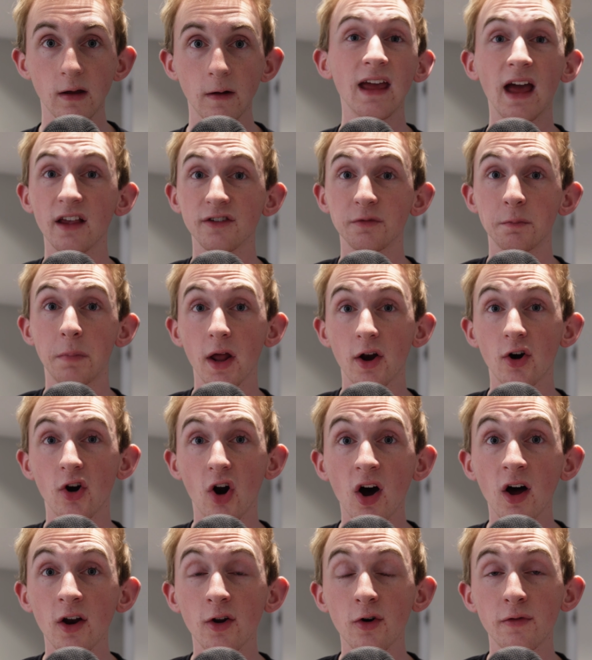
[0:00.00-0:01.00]
It has better
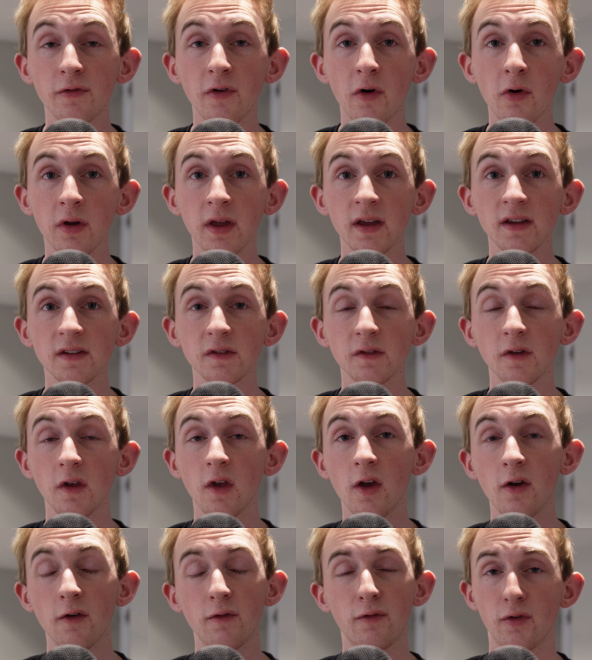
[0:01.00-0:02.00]
autofocus
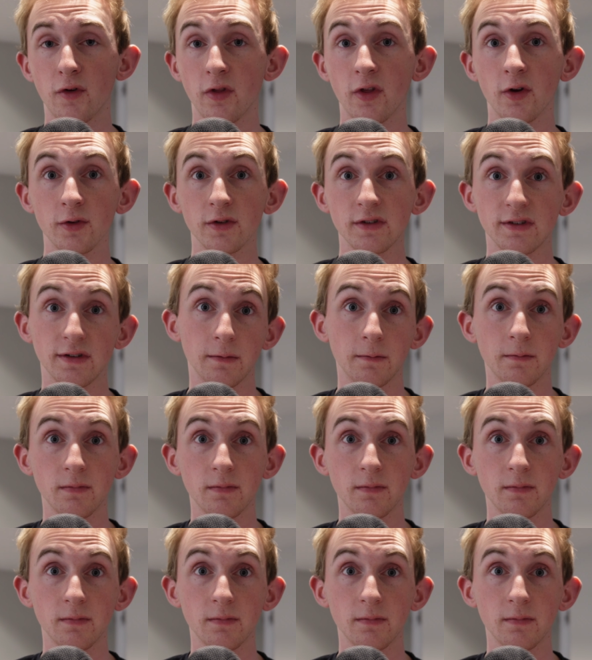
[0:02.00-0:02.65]
for those